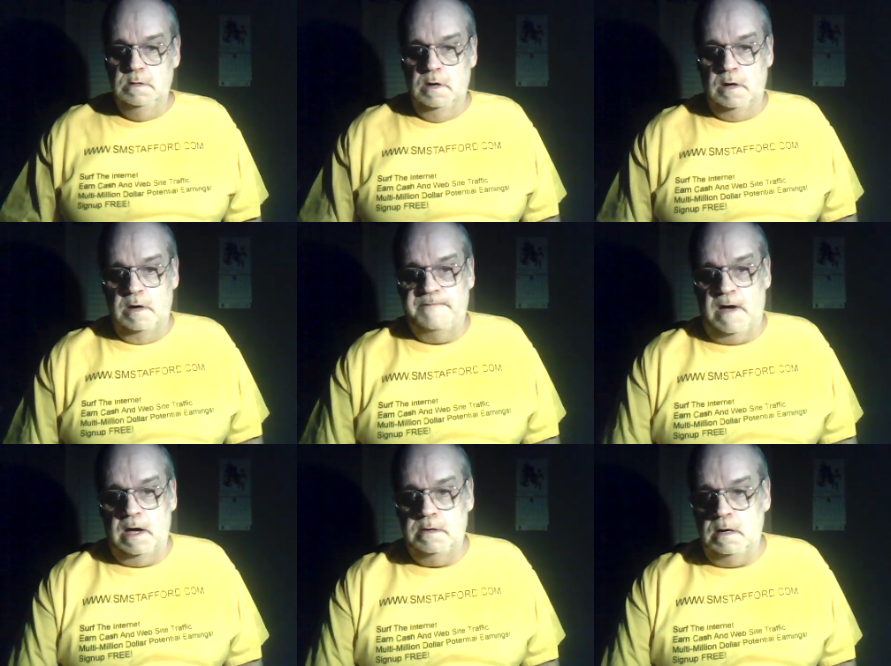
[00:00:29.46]
going to
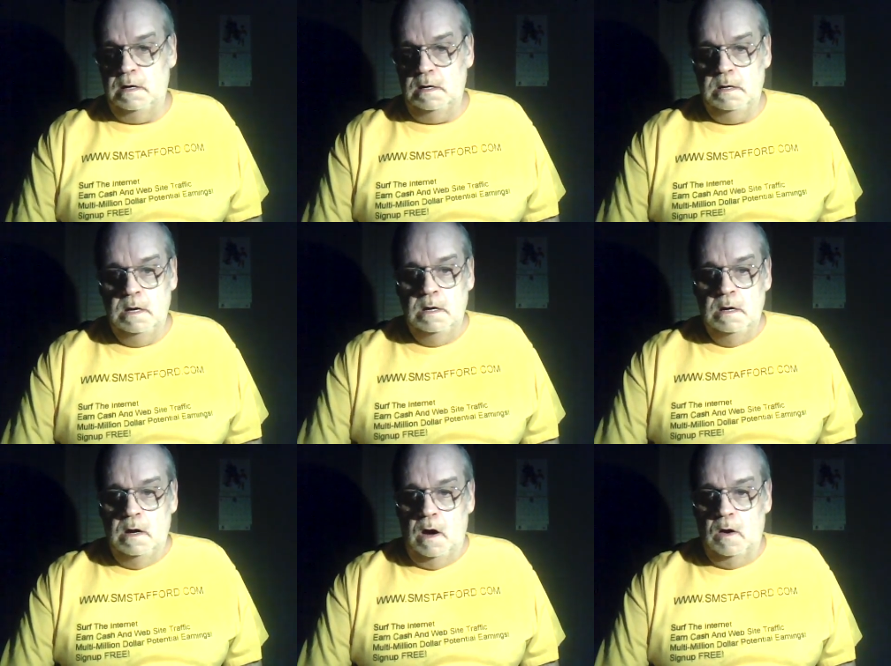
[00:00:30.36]
find
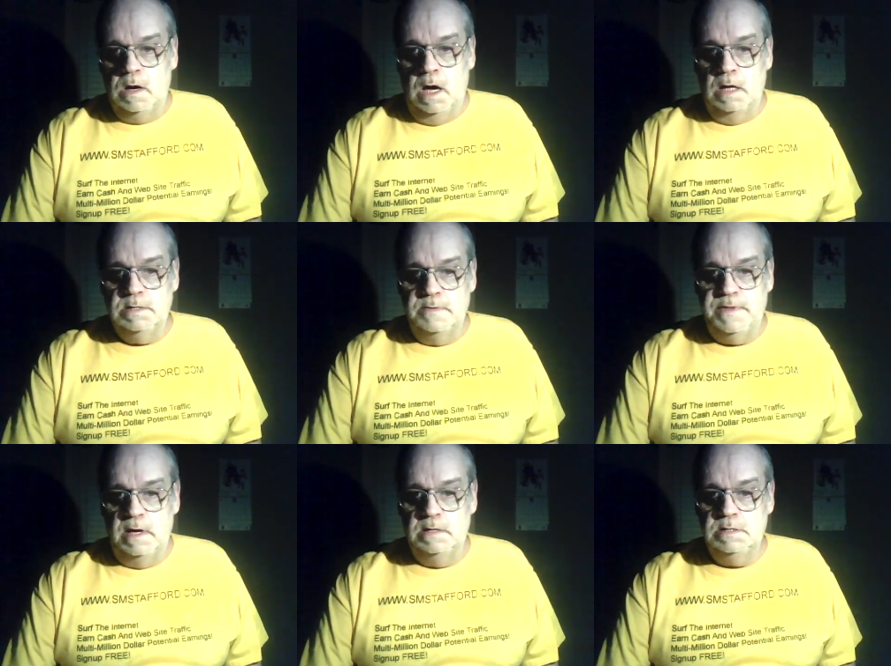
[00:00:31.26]
all kinds of
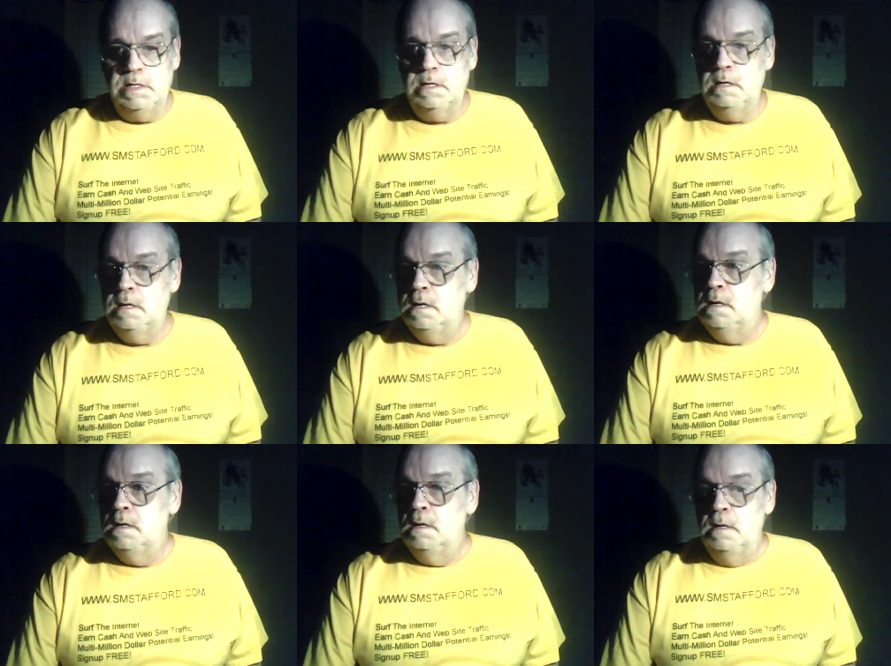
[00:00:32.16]
things
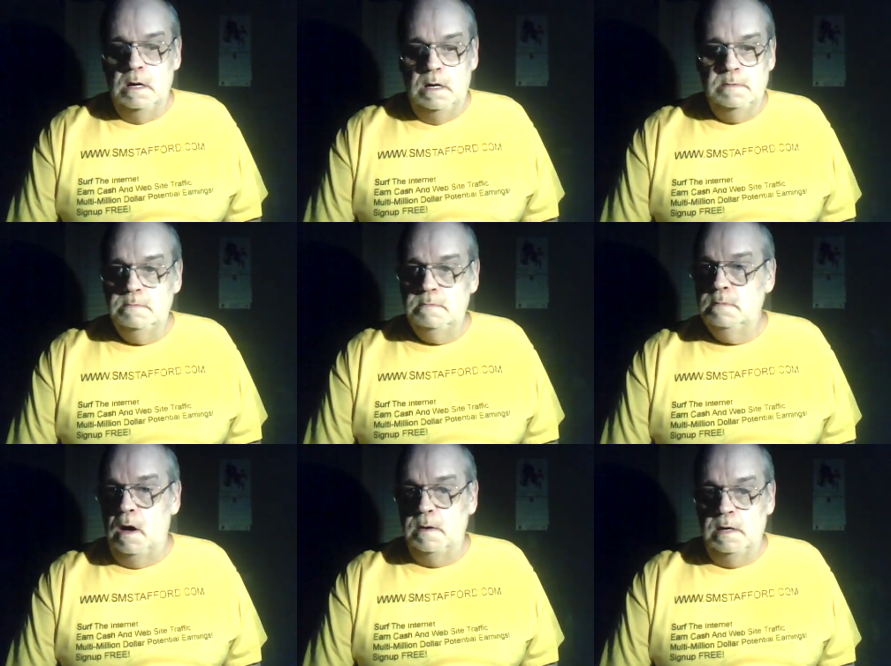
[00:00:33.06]
uh,
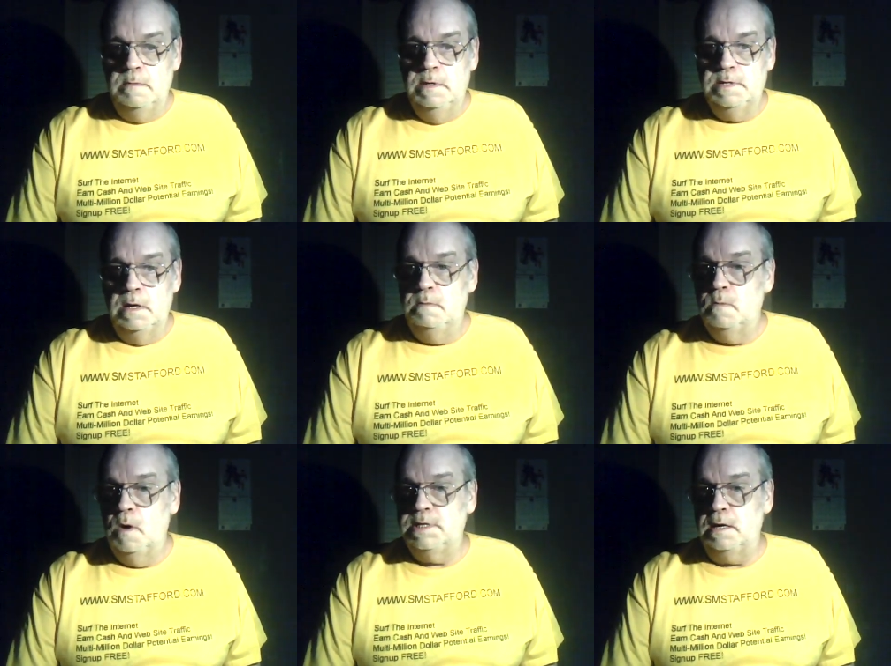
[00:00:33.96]

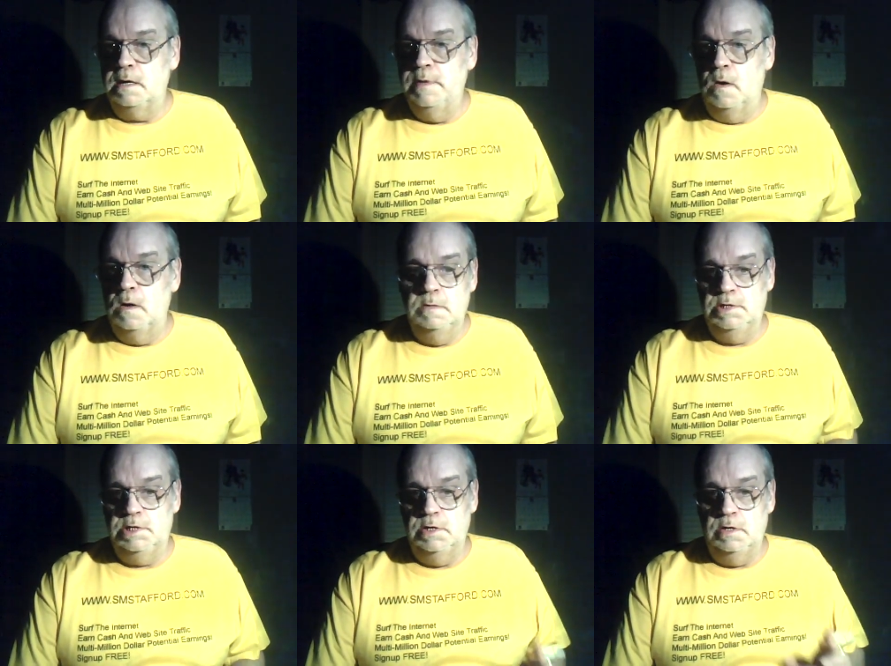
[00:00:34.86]
on uh, this
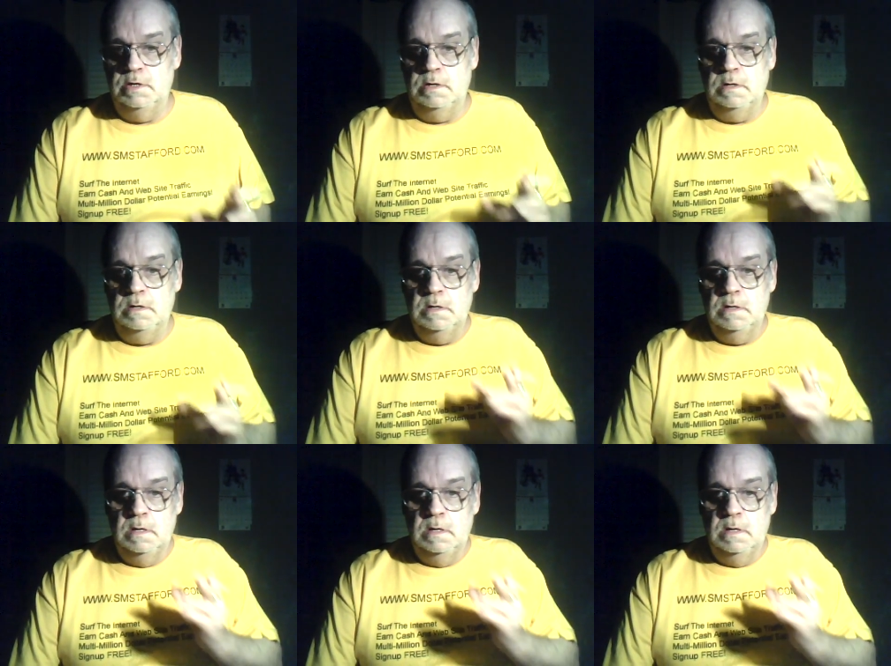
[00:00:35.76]
uh,
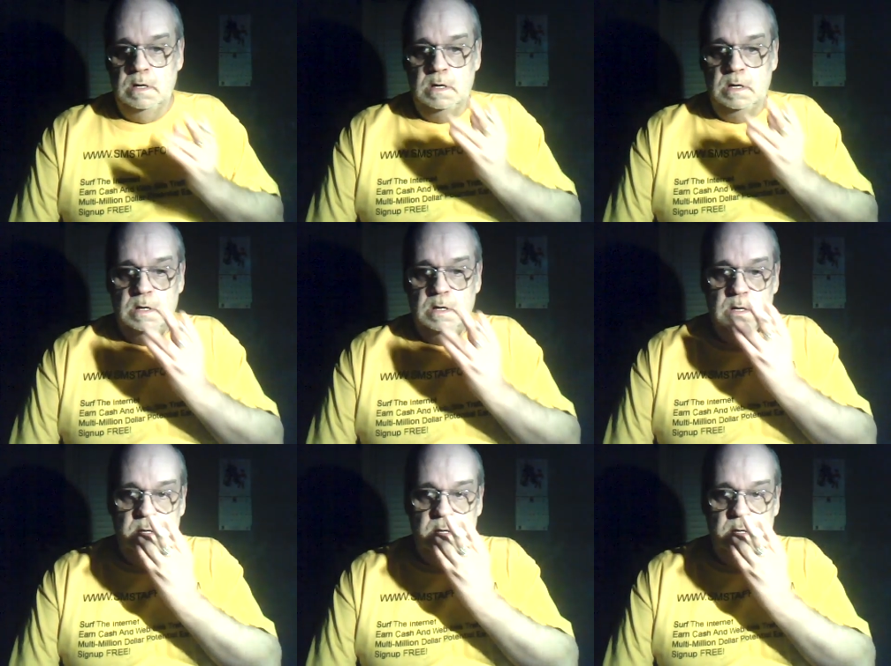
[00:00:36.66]
website that you'll be